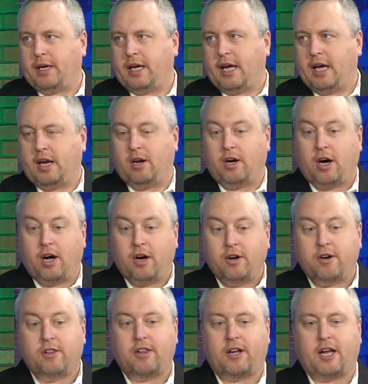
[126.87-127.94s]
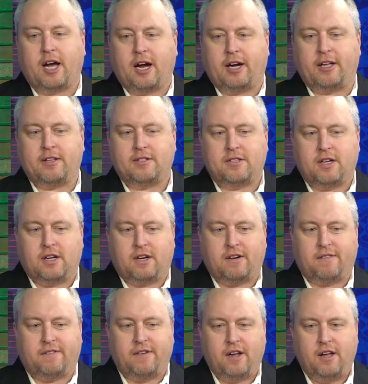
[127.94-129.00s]
can under the guidance
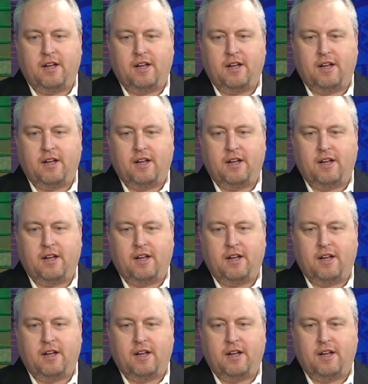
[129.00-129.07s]
of